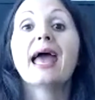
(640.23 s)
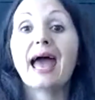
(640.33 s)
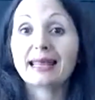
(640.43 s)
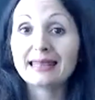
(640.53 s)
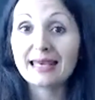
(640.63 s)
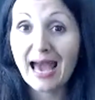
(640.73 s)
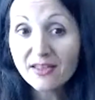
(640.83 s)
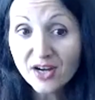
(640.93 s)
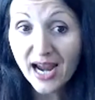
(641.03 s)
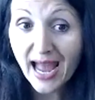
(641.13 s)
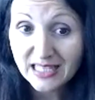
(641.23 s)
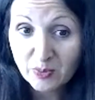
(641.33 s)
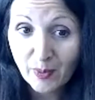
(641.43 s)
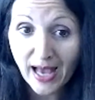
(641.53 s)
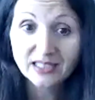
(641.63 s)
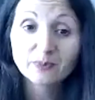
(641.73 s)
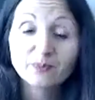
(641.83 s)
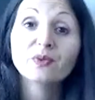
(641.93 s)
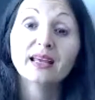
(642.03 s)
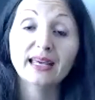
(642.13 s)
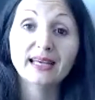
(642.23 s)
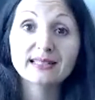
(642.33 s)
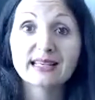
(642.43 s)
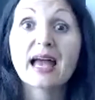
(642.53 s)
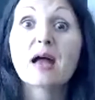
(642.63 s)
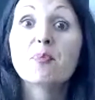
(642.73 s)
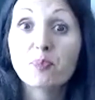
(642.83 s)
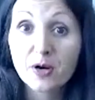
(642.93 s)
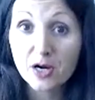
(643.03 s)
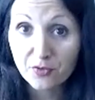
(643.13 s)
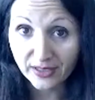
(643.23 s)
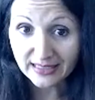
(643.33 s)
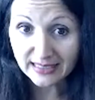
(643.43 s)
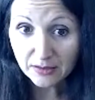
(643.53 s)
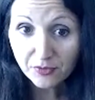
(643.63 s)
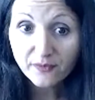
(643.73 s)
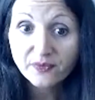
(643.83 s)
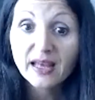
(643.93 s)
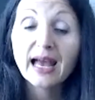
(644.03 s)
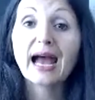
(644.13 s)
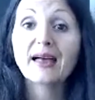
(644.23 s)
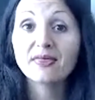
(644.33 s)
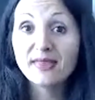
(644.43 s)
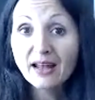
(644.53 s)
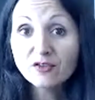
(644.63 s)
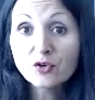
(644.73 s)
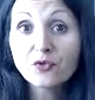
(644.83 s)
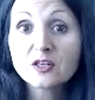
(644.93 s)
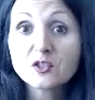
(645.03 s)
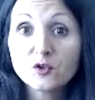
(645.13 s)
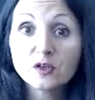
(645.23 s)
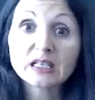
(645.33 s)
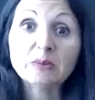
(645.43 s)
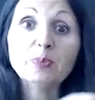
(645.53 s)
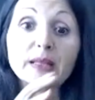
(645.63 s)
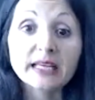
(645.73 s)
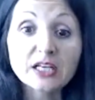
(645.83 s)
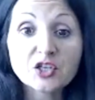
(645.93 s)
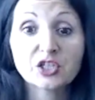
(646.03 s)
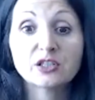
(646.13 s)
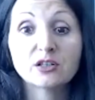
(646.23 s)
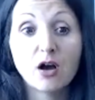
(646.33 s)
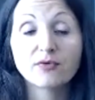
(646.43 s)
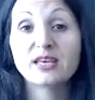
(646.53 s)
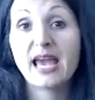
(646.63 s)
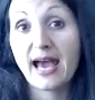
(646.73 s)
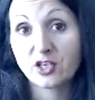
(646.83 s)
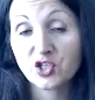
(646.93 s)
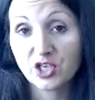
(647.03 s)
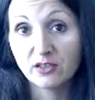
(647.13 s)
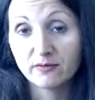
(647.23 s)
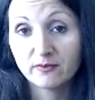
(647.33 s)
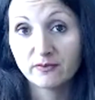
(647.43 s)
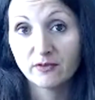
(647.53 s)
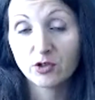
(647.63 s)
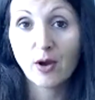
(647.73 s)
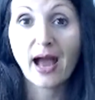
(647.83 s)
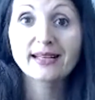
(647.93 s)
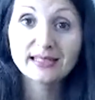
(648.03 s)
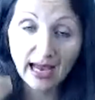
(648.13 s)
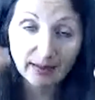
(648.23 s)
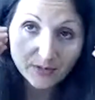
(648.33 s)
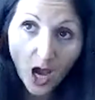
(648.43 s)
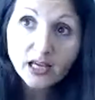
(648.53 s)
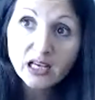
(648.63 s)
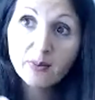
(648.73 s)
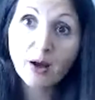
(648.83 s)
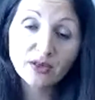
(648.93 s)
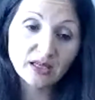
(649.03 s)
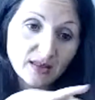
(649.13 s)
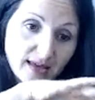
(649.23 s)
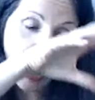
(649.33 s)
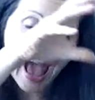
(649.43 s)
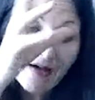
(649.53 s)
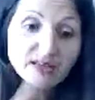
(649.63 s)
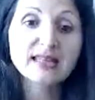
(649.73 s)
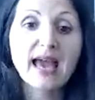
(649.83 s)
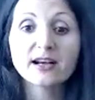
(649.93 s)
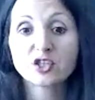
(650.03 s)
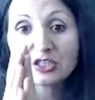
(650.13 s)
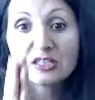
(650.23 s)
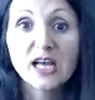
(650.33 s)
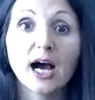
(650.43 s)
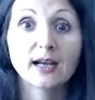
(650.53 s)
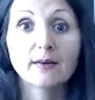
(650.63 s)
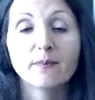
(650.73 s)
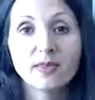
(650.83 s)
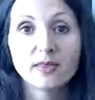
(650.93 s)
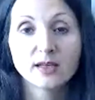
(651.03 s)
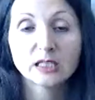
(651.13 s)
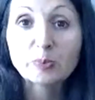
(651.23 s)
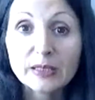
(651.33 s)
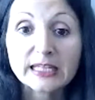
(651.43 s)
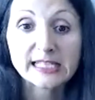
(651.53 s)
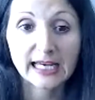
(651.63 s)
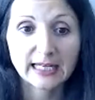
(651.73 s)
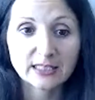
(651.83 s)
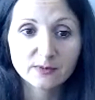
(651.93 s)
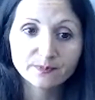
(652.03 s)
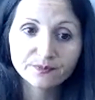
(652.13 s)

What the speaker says: And the other aspect is perfective, and that refers to the completion of the action. So I'm talking about the having the action done, completing it.